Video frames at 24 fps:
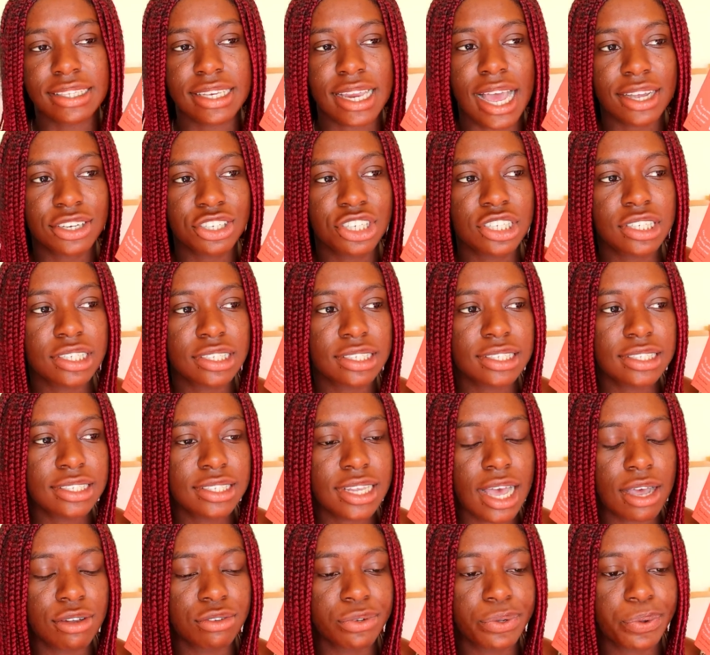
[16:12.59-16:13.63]
It actually doesn't
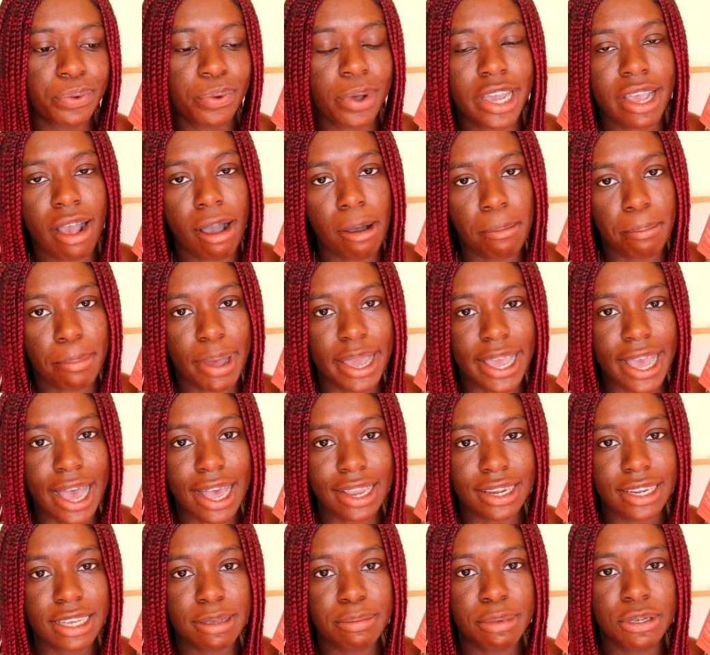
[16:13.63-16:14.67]
sound quite up my
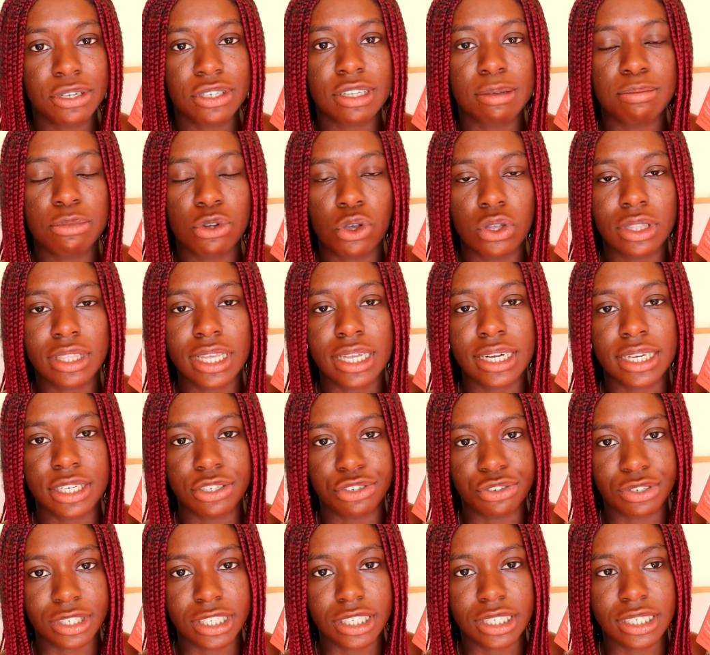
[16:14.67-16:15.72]
alley because I'm not that
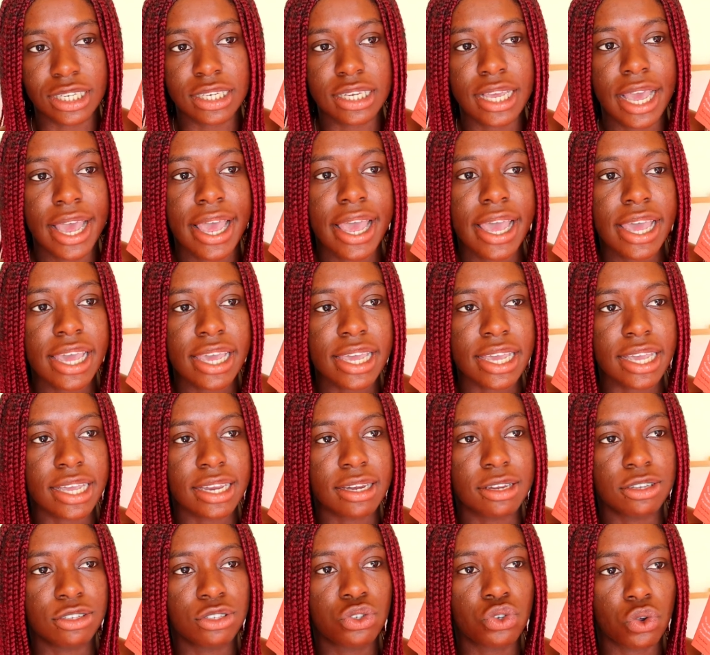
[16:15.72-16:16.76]
interested
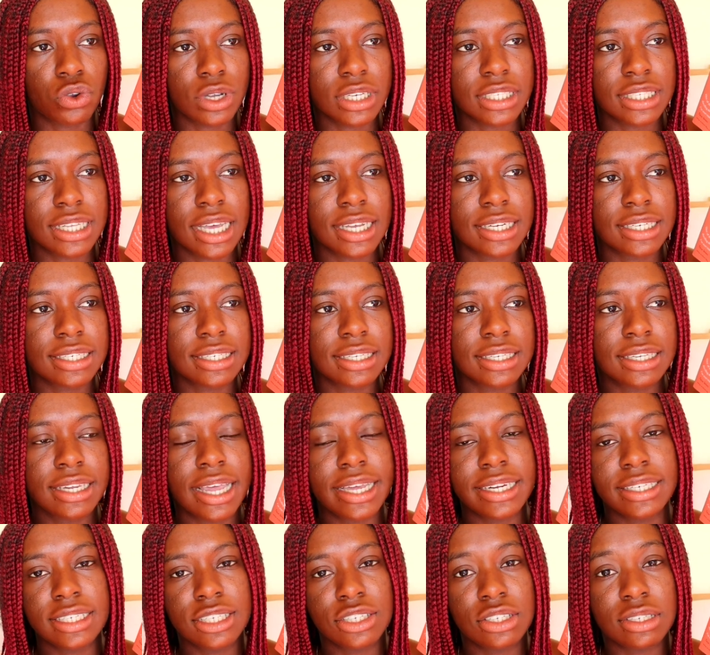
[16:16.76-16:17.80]
in stories that
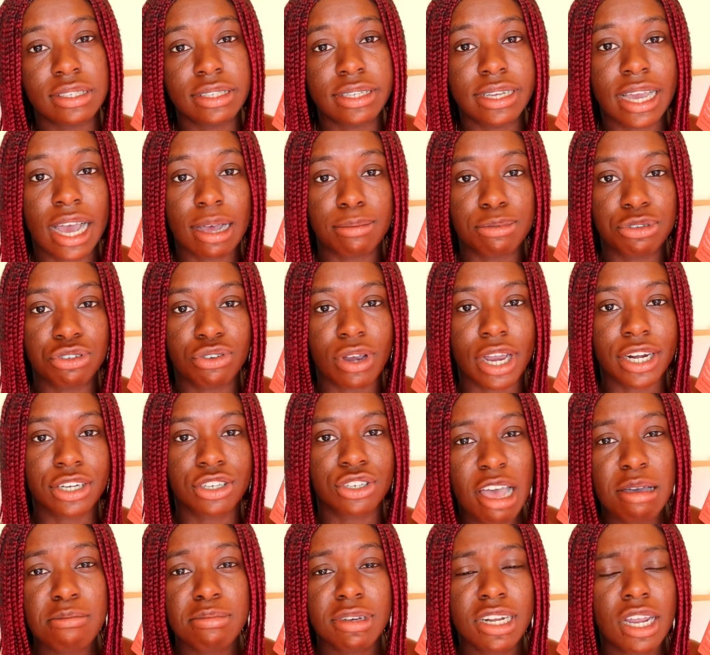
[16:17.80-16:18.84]
lend into the abstract,
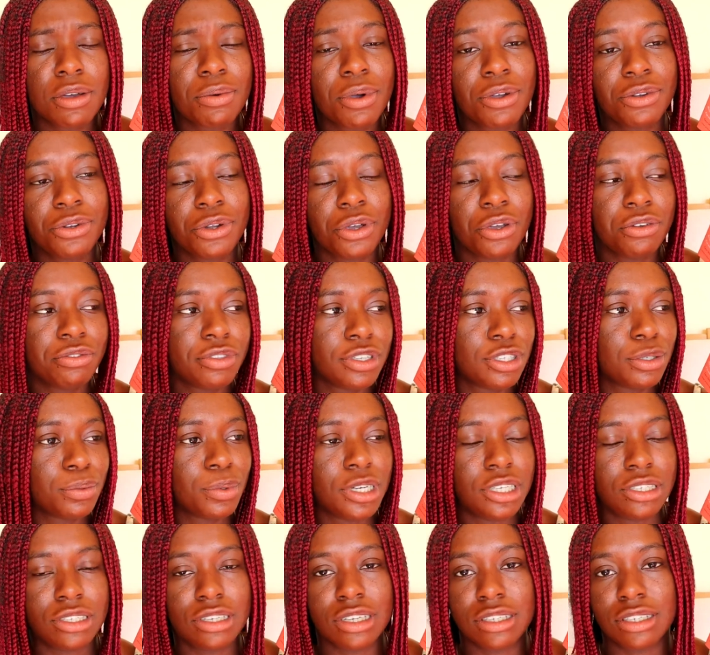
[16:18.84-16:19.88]
but I won't know if this
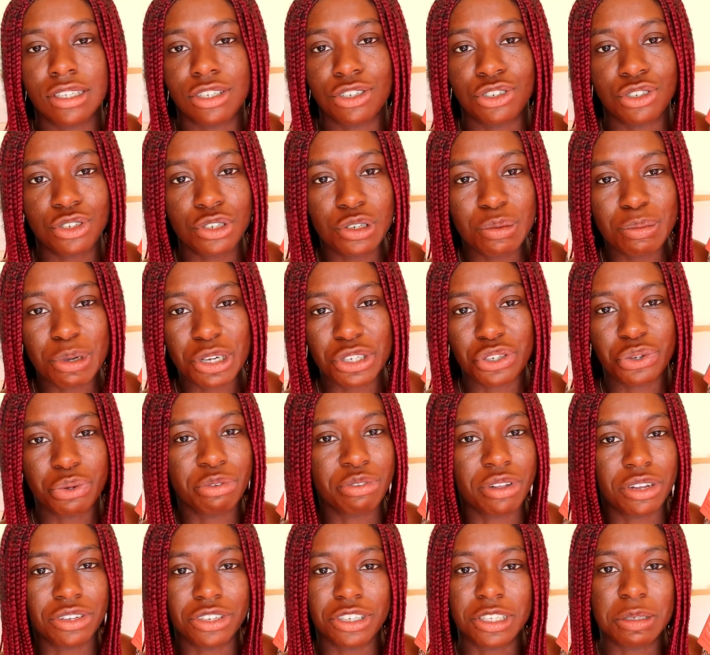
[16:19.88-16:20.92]
one it does it too much or
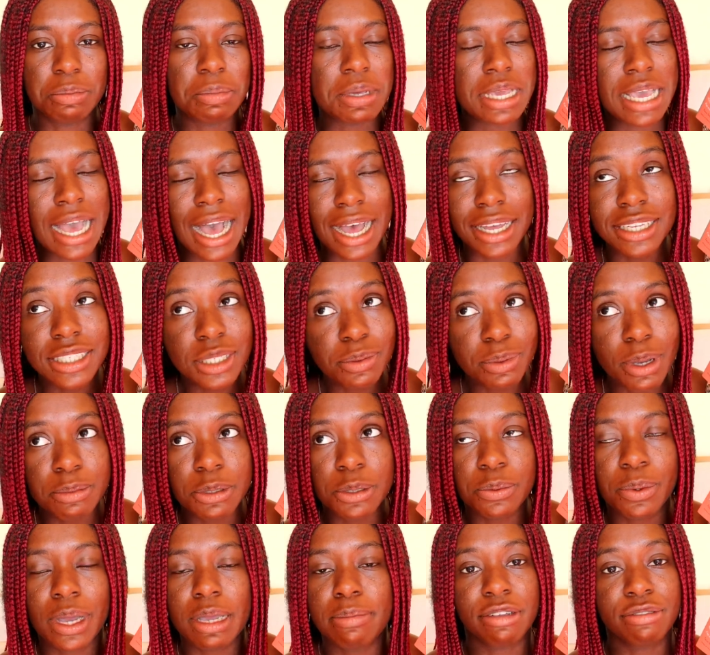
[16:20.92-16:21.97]
if I'll just be as
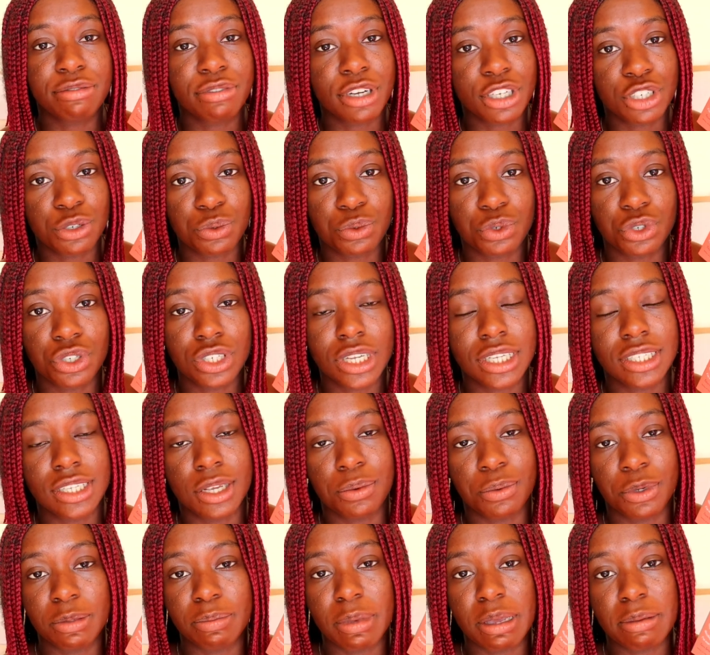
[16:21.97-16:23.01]
swept away by Freshwater as I
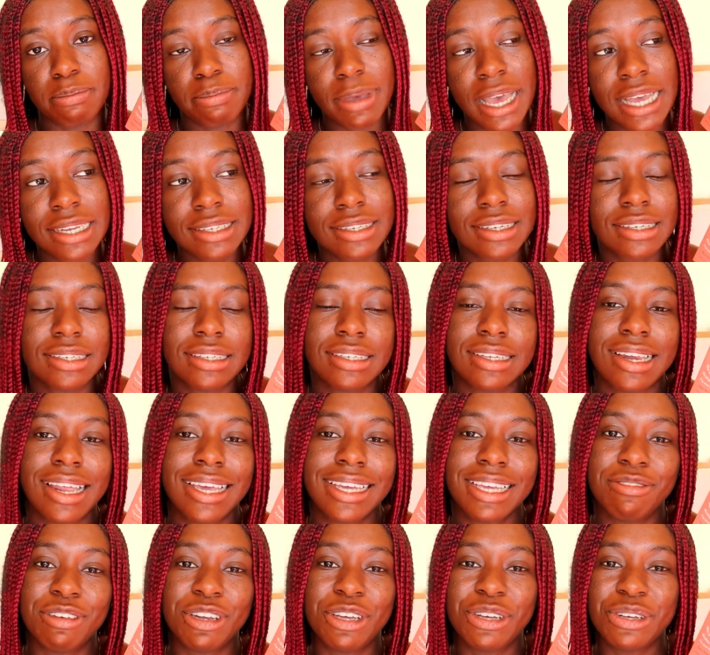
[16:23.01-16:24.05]
was by Pet until I
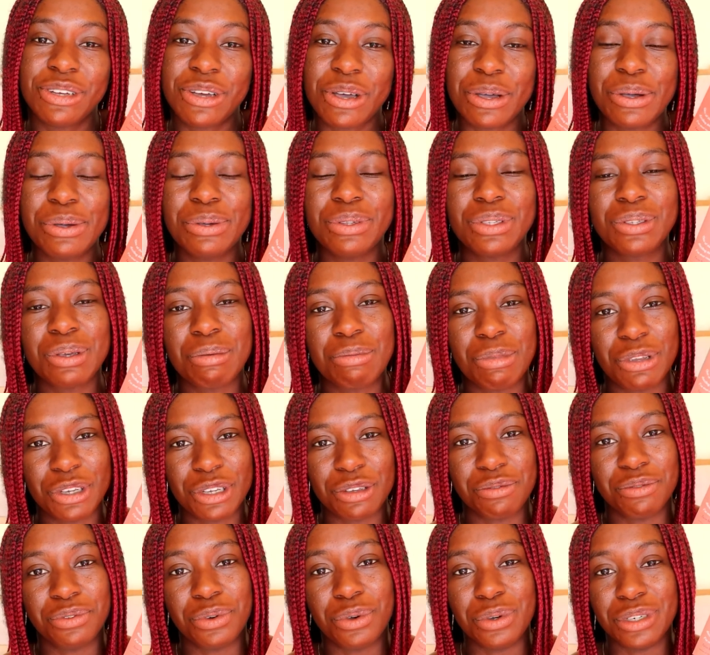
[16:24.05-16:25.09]
give it a go, so I'm
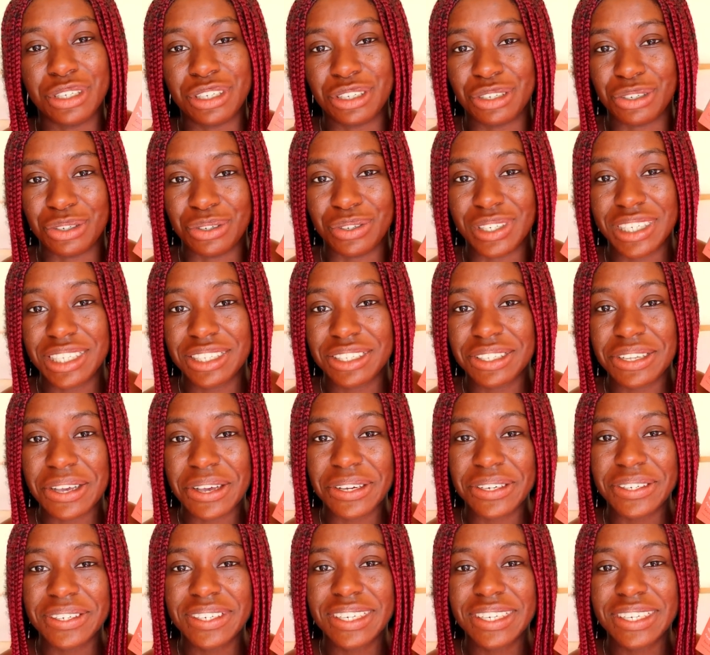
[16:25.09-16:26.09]
looking forward to doing so.